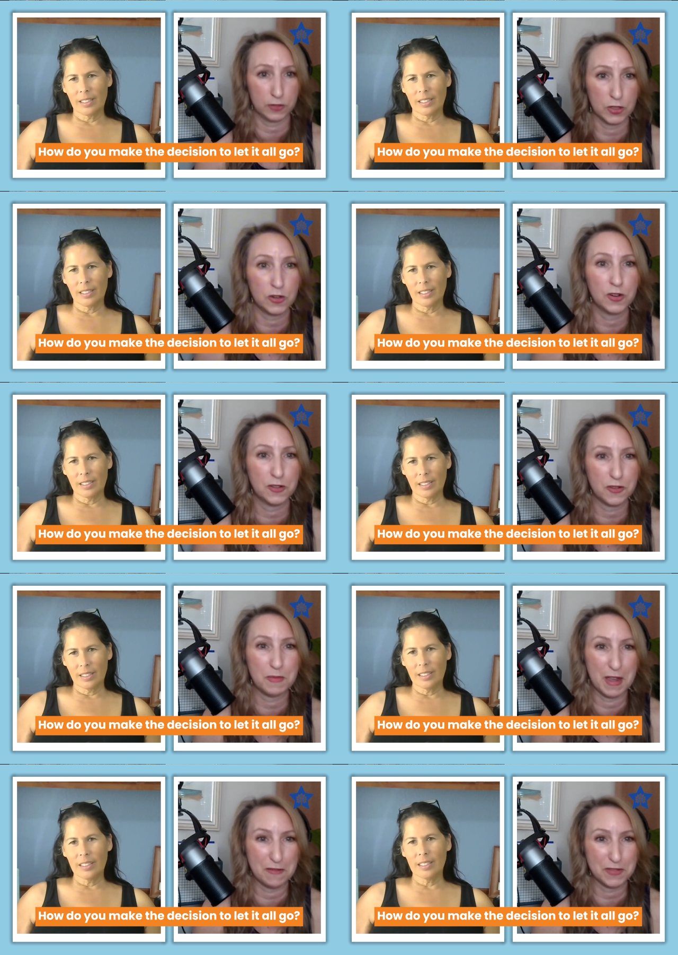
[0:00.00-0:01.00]
Speaker 1: have learned
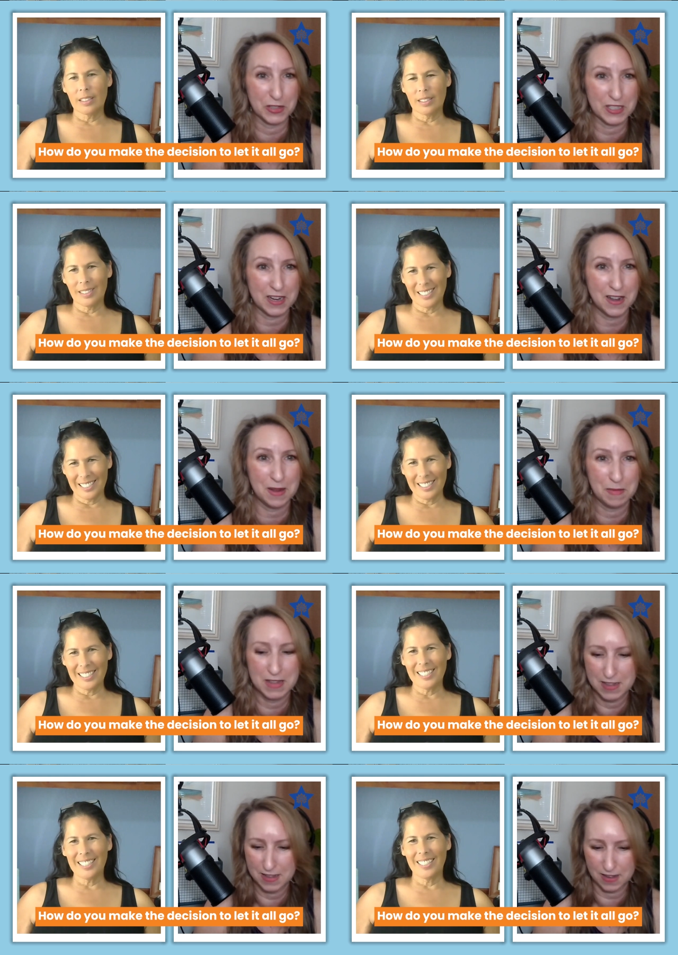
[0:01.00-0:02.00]
from that first time.
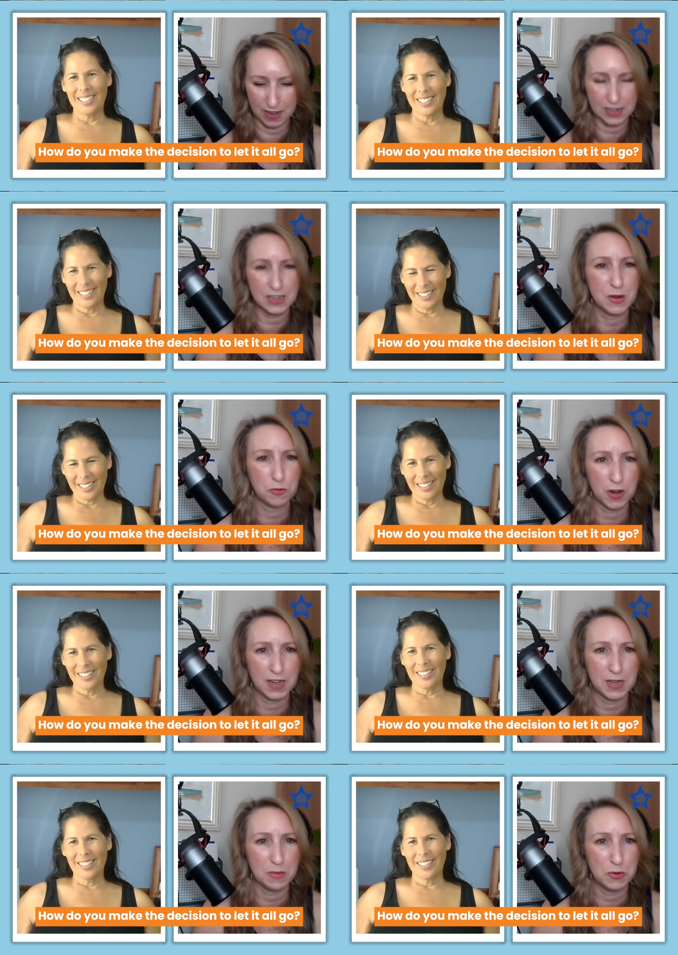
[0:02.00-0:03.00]
I ended up
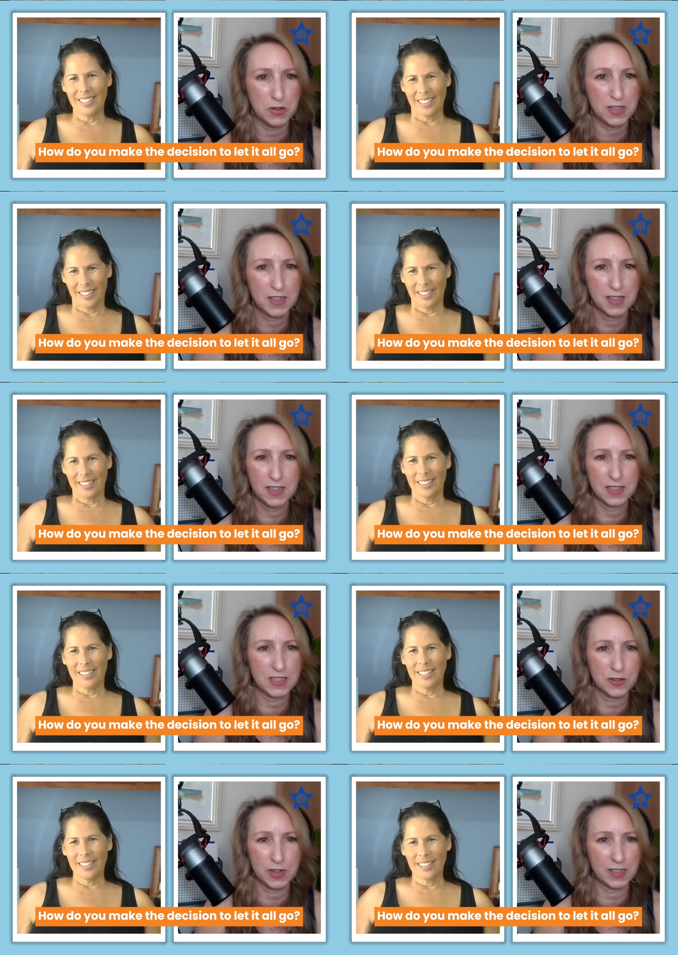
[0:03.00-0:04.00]
writing a book
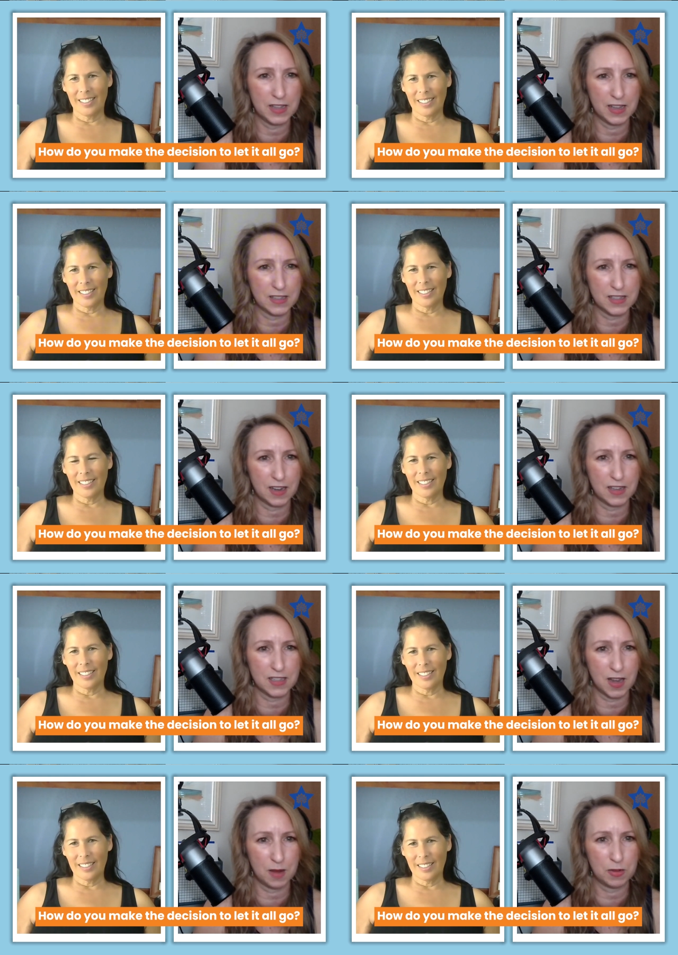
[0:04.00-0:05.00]
during that
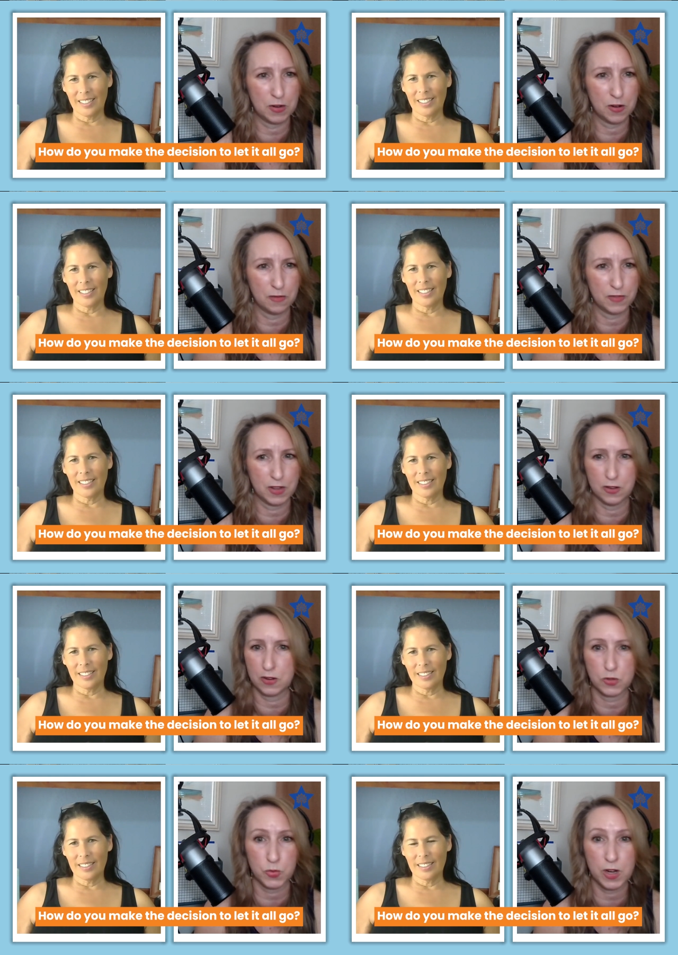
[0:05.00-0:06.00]
second time in heart
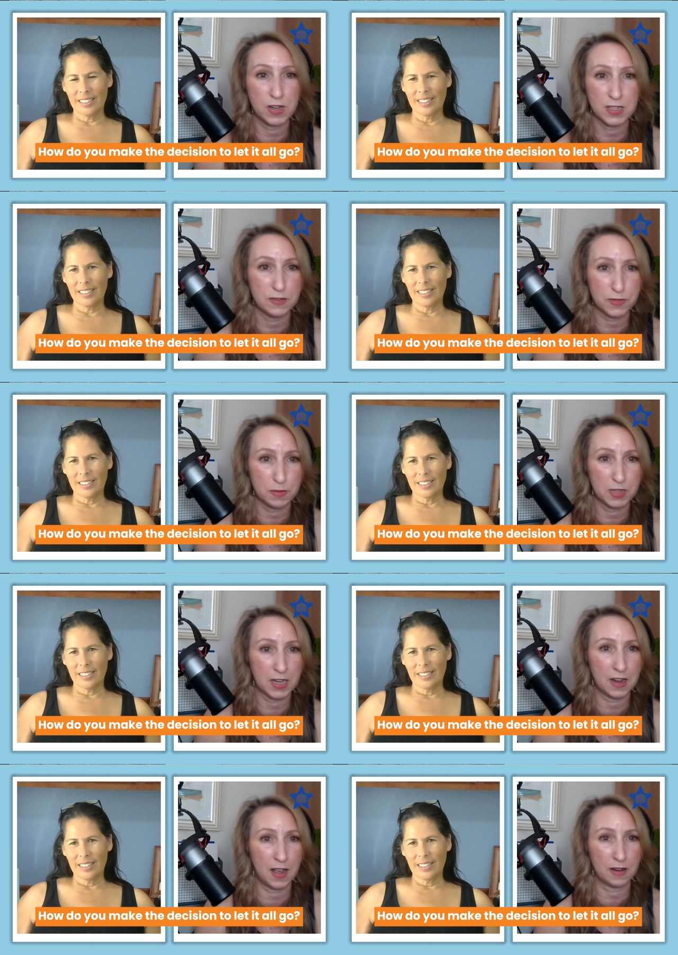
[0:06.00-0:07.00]
failure. I was wearing a
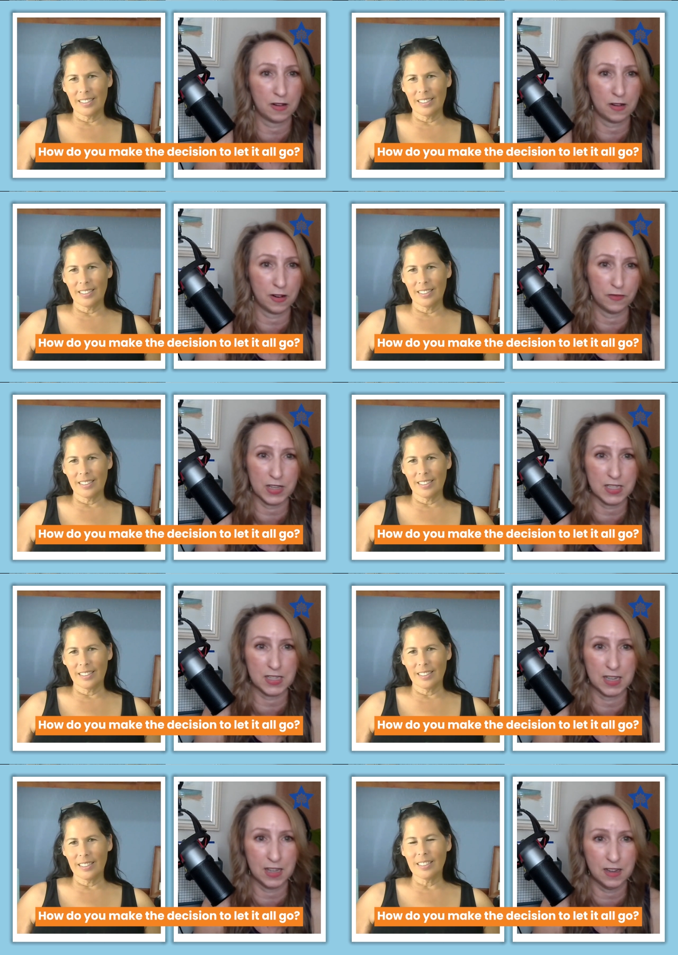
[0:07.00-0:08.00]
defibrillating heart
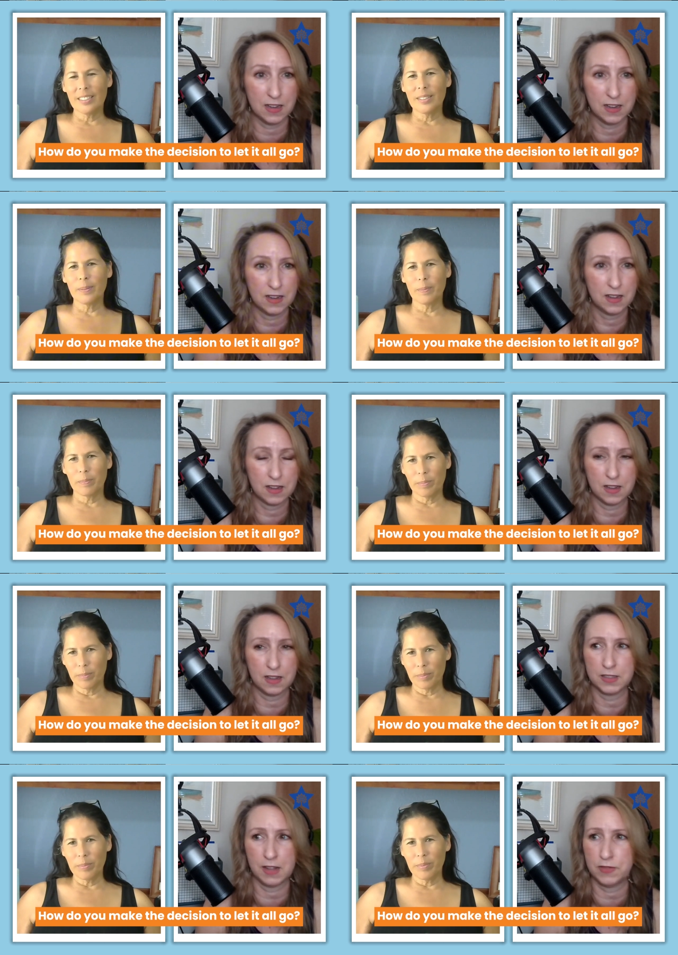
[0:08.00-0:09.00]
vest again,
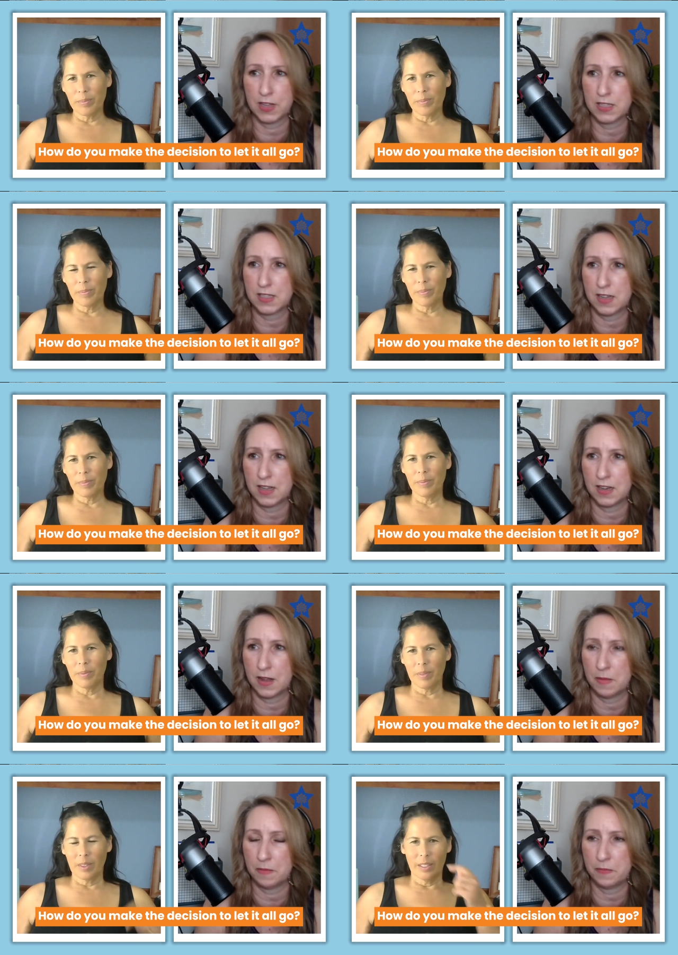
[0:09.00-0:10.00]
uh, mm-hmm. life vest, and
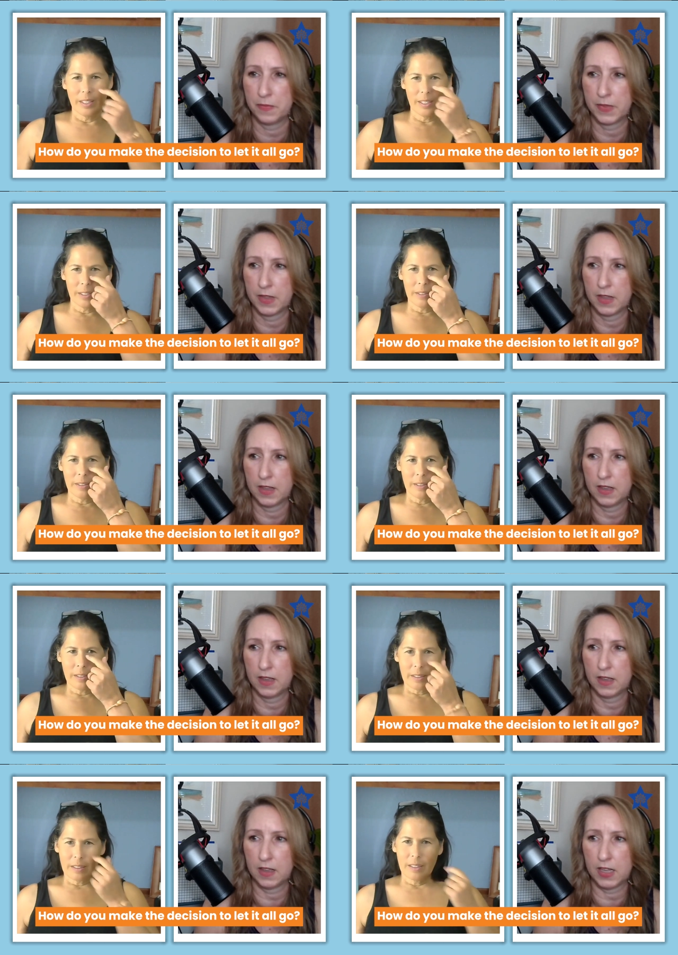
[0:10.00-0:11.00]
um,
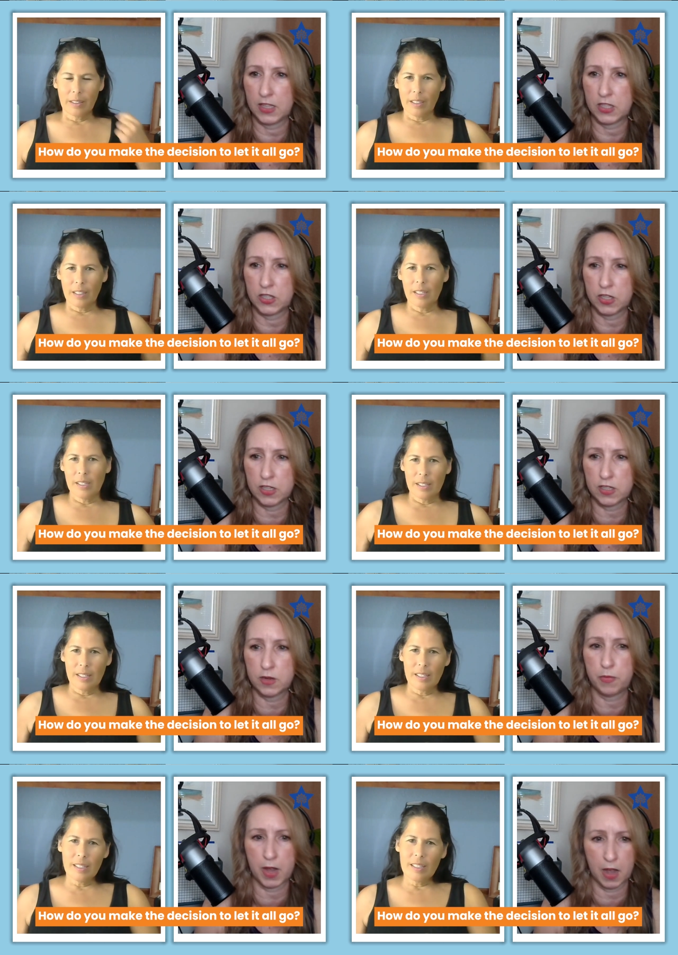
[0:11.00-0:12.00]
it's
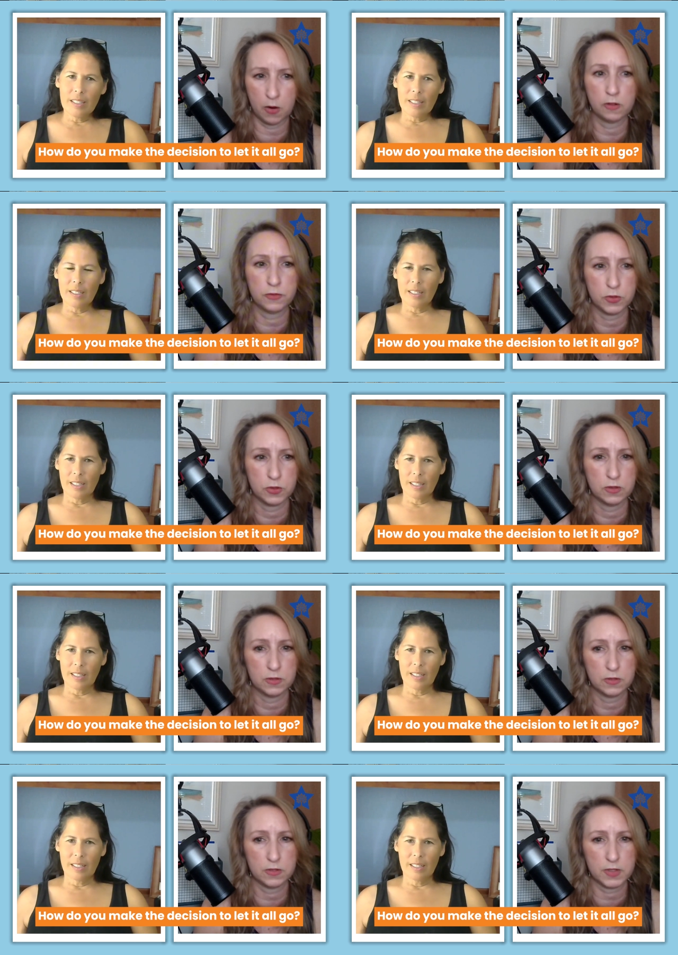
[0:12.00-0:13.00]
just a powerful